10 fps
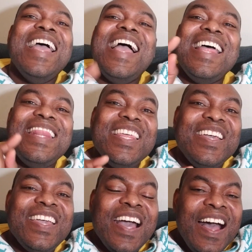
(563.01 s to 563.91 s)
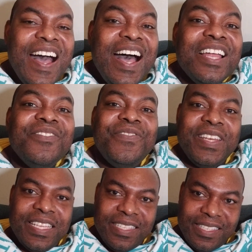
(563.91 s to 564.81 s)
and the
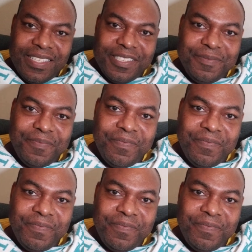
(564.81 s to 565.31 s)
confidence